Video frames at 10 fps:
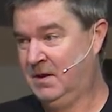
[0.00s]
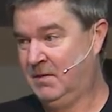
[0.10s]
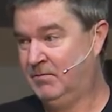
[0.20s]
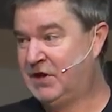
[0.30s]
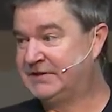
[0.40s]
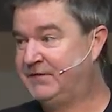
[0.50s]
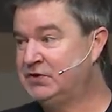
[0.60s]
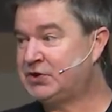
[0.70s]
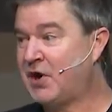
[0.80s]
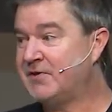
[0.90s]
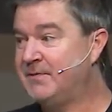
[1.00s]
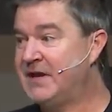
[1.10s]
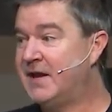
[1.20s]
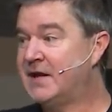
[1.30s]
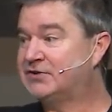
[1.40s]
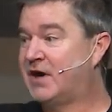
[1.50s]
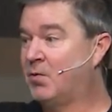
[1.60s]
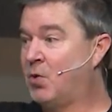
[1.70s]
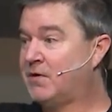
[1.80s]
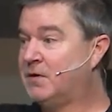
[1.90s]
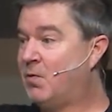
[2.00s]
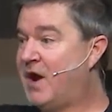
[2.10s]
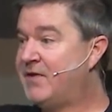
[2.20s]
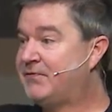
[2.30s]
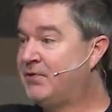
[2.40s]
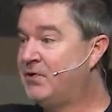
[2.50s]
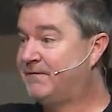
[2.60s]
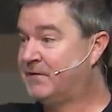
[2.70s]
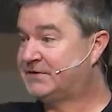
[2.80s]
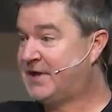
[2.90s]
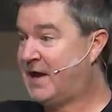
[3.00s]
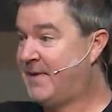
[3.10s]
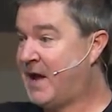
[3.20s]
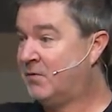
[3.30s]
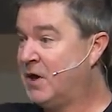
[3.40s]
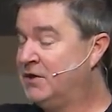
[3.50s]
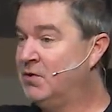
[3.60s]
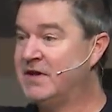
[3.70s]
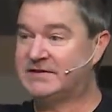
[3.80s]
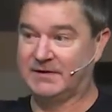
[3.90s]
Because if you start at the beginning and try to work your way through first time out, you'll get to